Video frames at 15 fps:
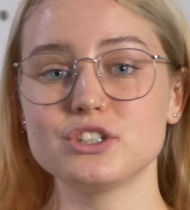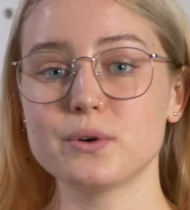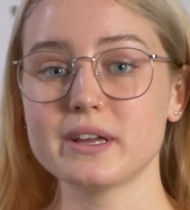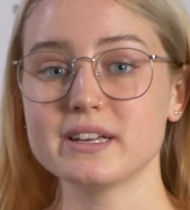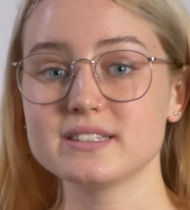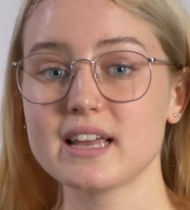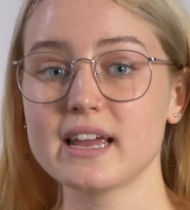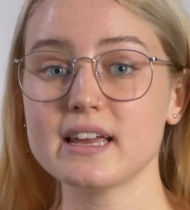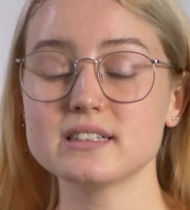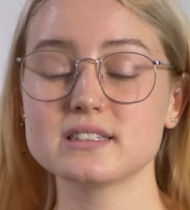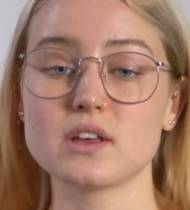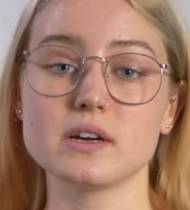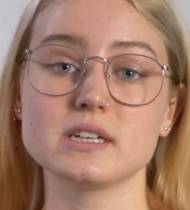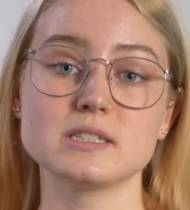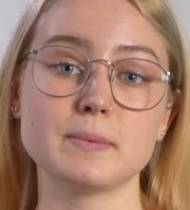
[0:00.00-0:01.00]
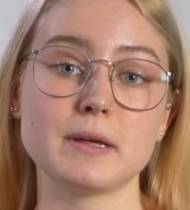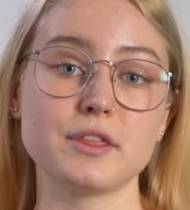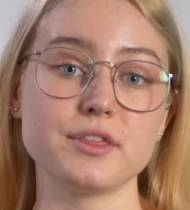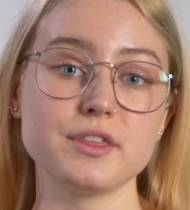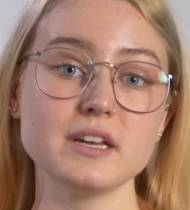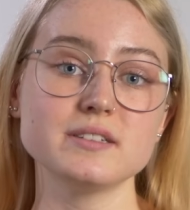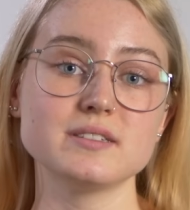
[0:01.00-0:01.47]
your essay is going to be
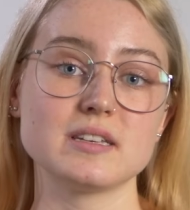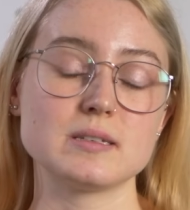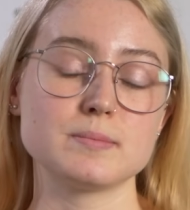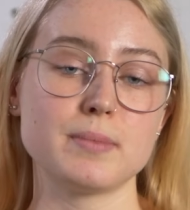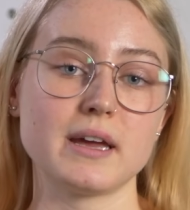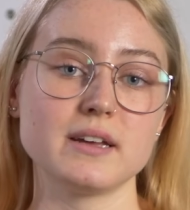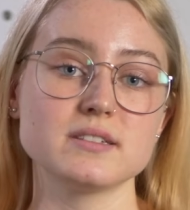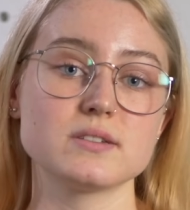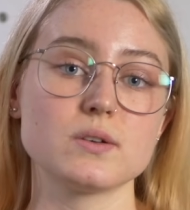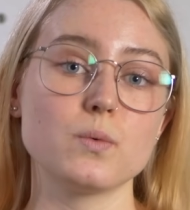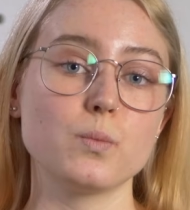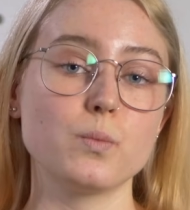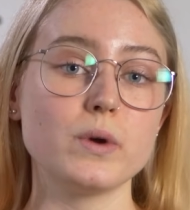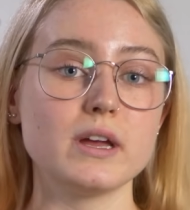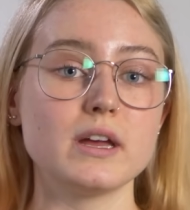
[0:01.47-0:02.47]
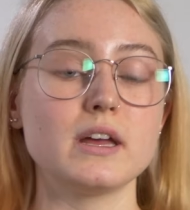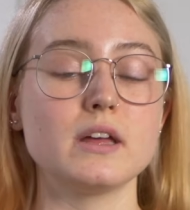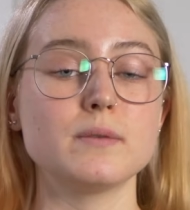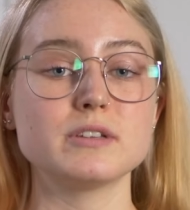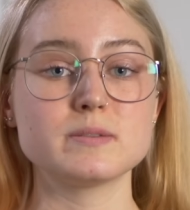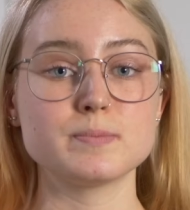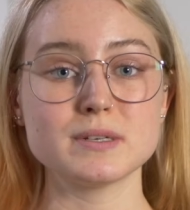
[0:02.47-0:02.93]
thesis-based,
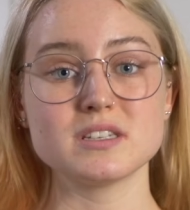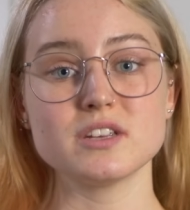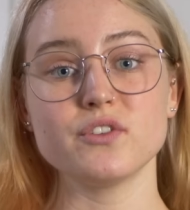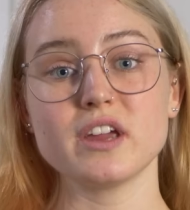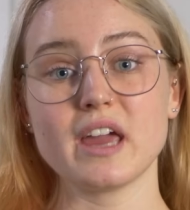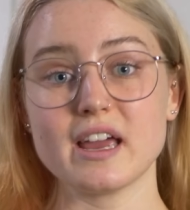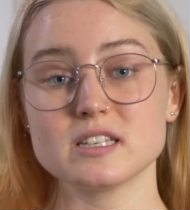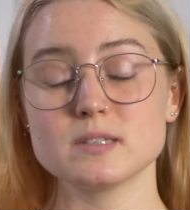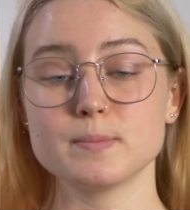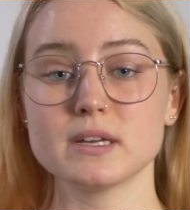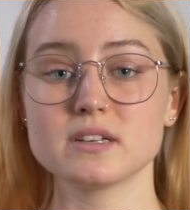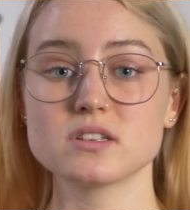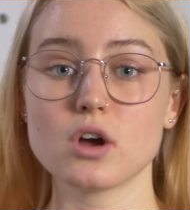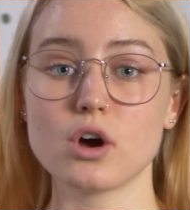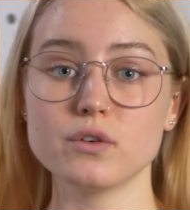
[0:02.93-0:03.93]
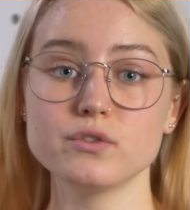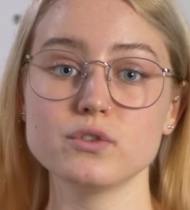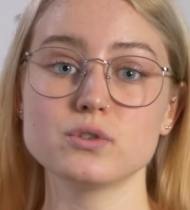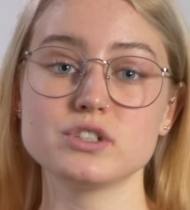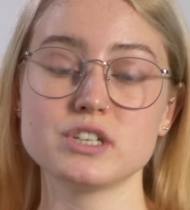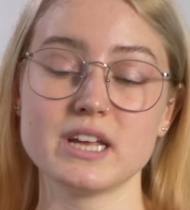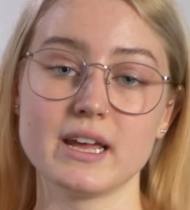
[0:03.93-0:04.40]
where specific aspects of
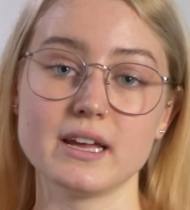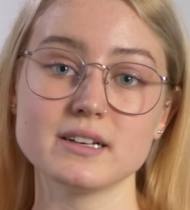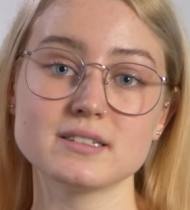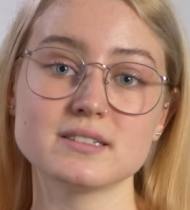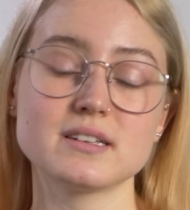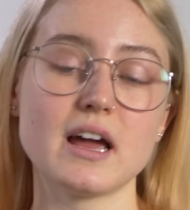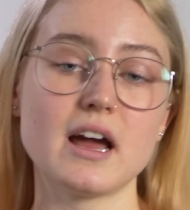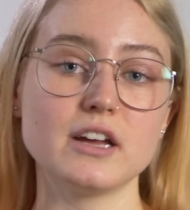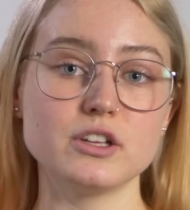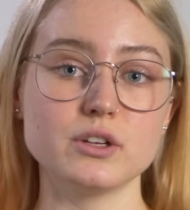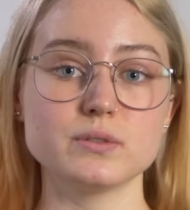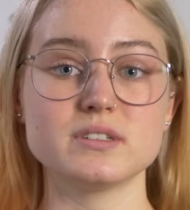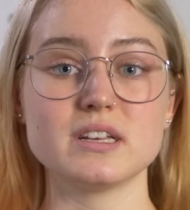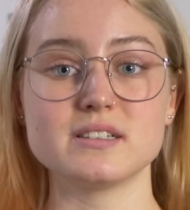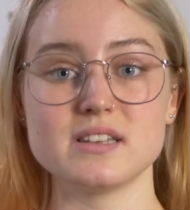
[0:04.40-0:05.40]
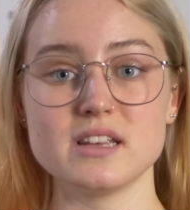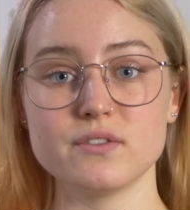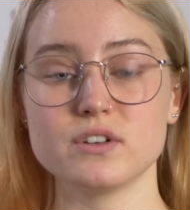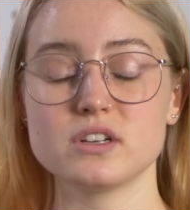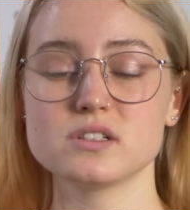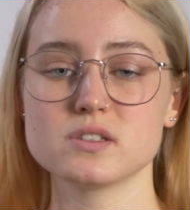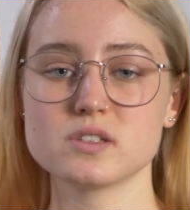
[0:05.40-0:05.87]
your text are used as
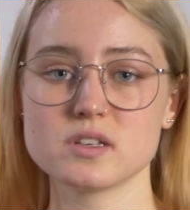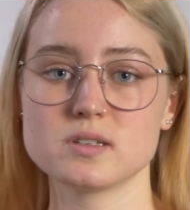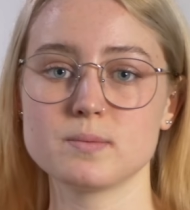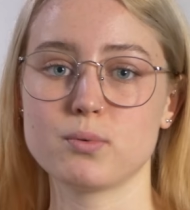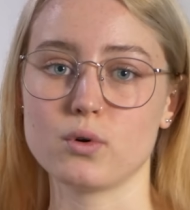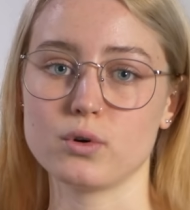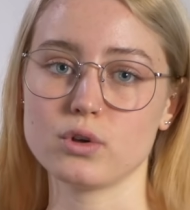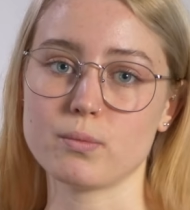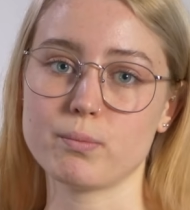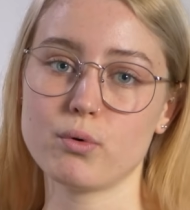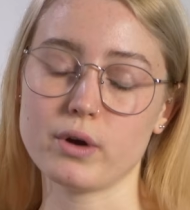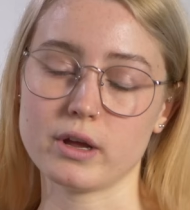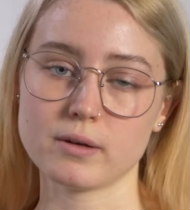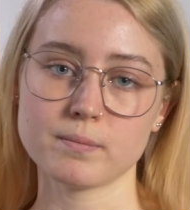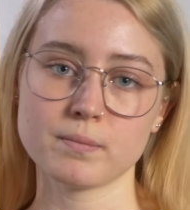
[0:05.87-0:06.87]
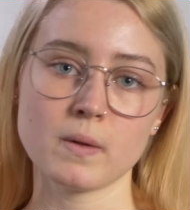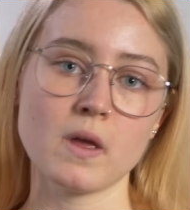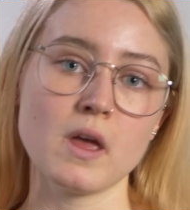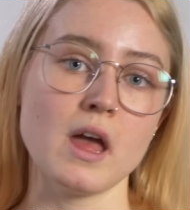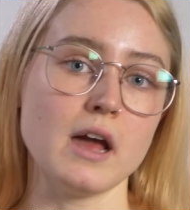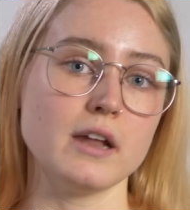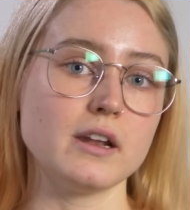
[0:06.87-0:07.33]
evidence to support your point.
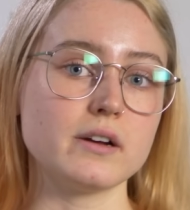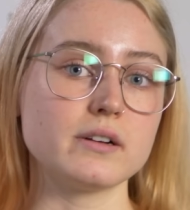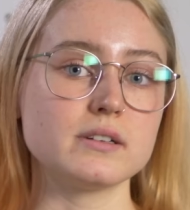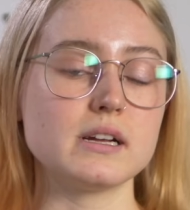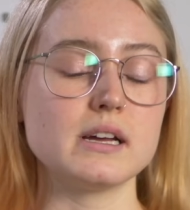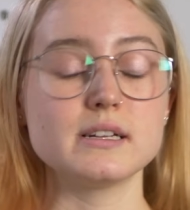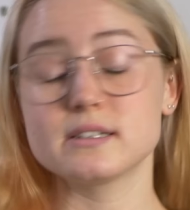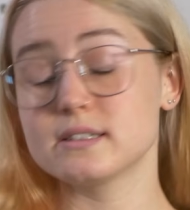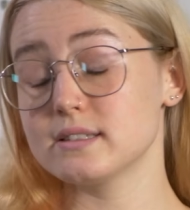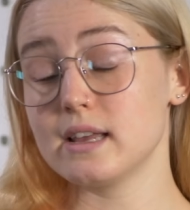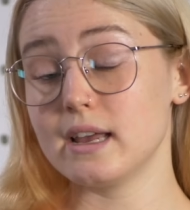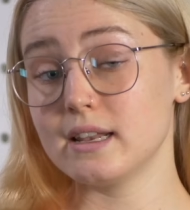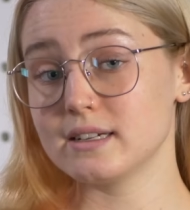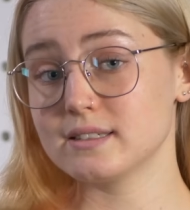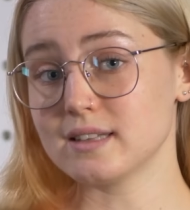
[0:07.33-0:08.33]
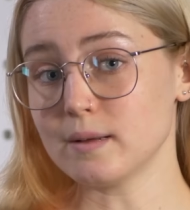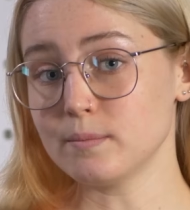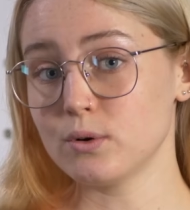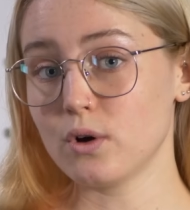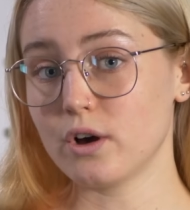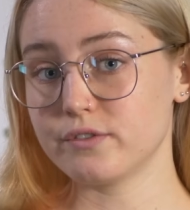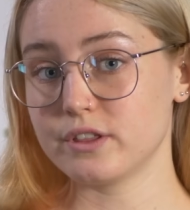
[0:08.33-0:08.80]
Now, an
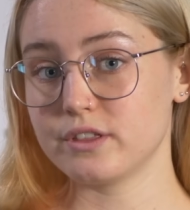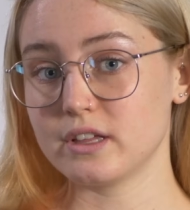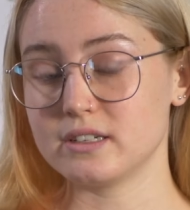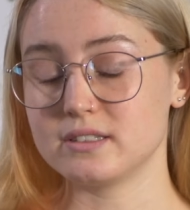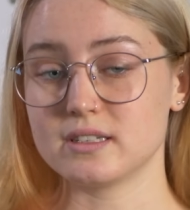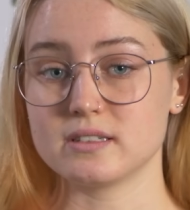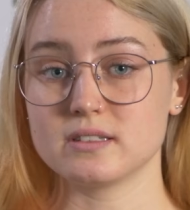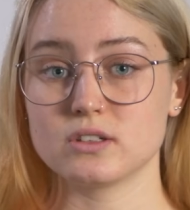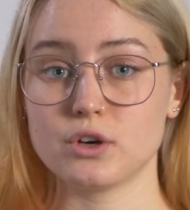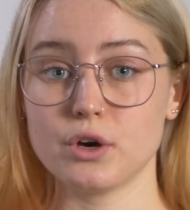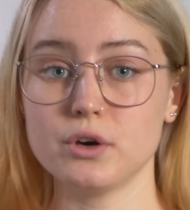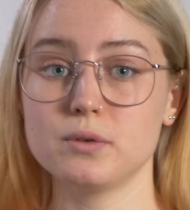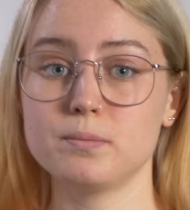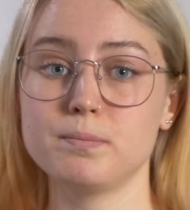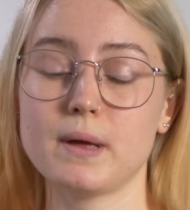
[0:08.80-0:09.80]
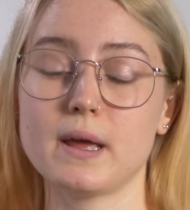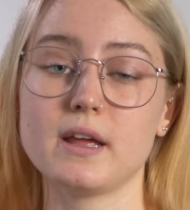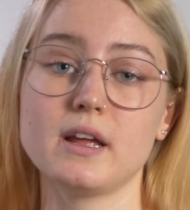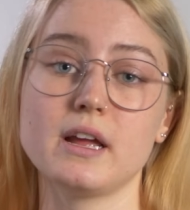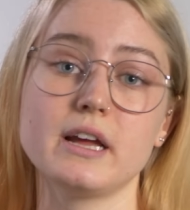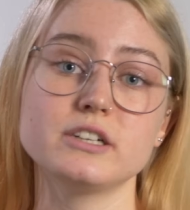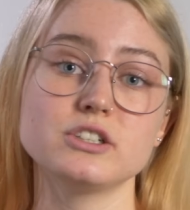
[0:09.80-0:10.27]
example of a thesis could
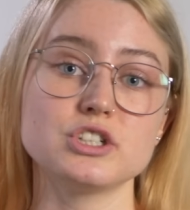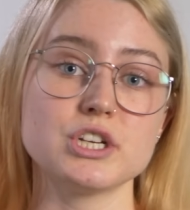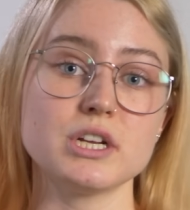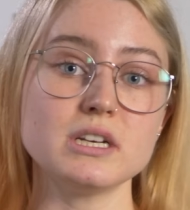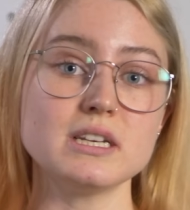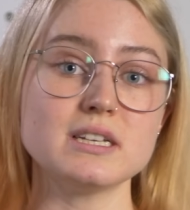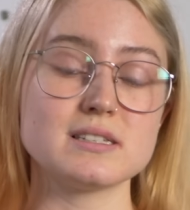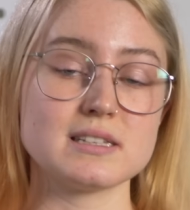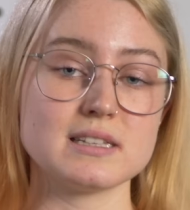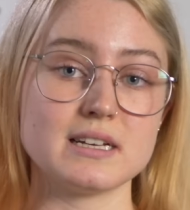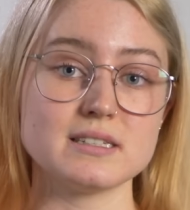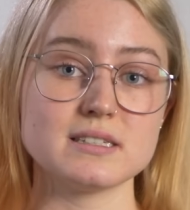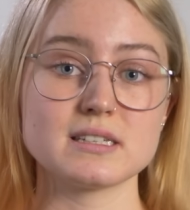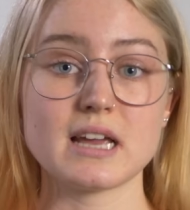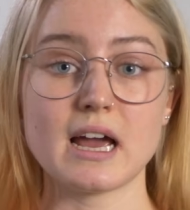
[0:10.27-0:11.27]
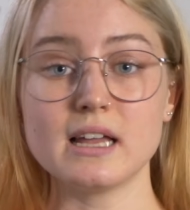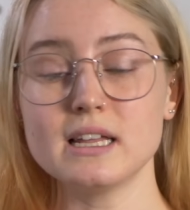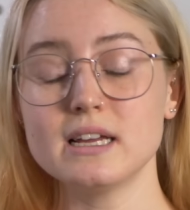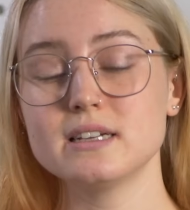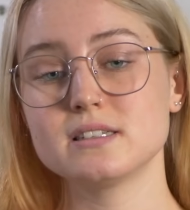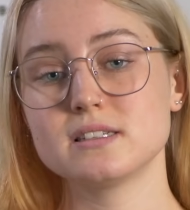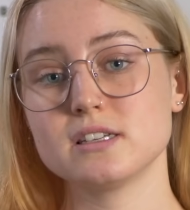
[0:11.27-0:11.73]
be, in Schindler's List,
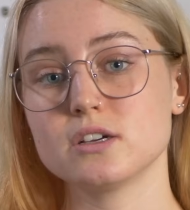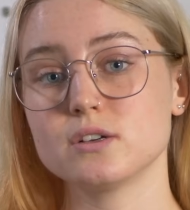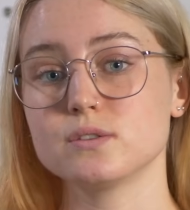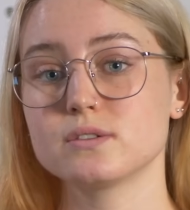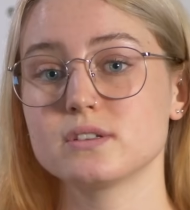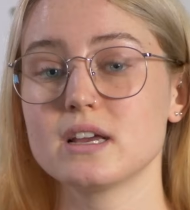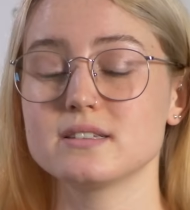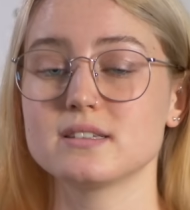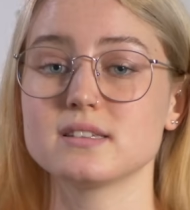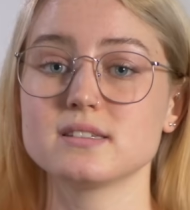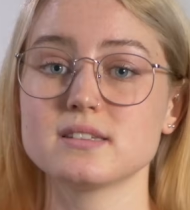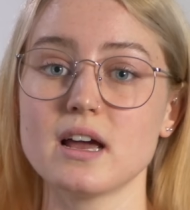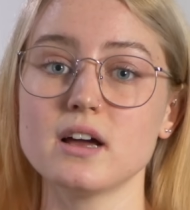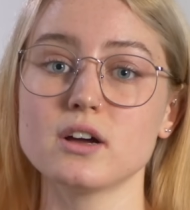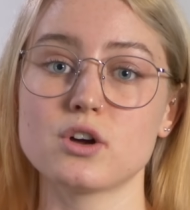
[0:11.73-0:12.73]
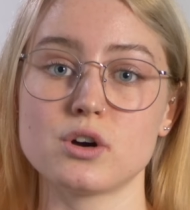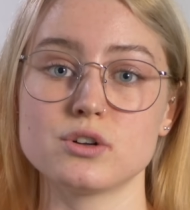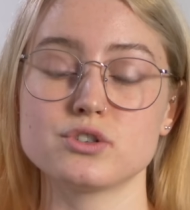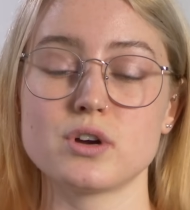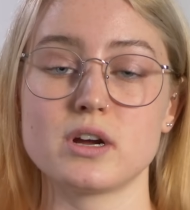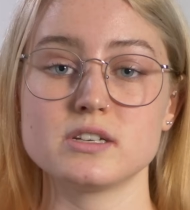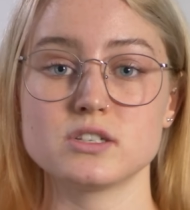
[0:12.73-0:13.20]
colour is used as a stark
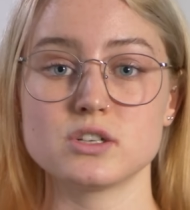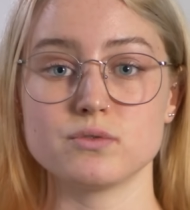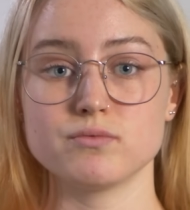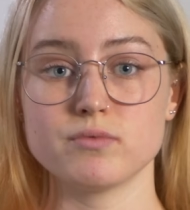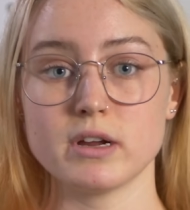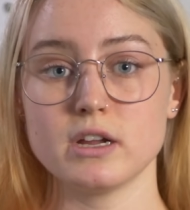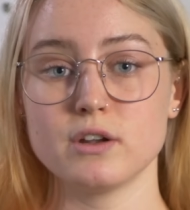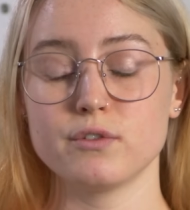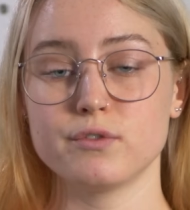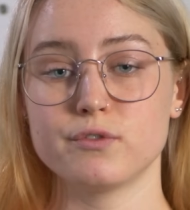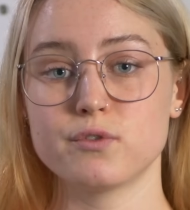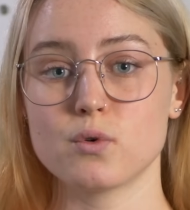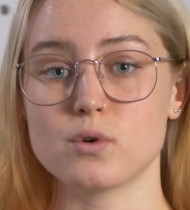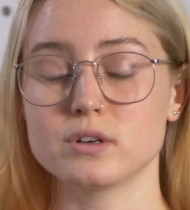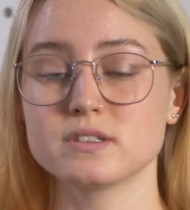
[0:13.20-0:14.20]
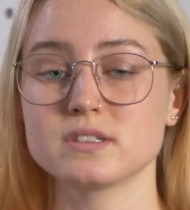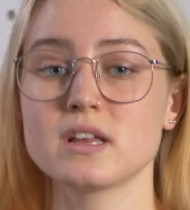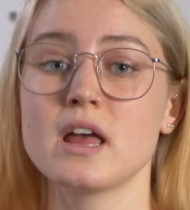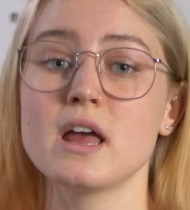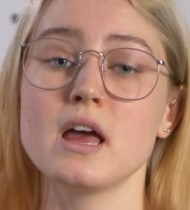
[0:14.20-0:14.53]
contrast to reinforce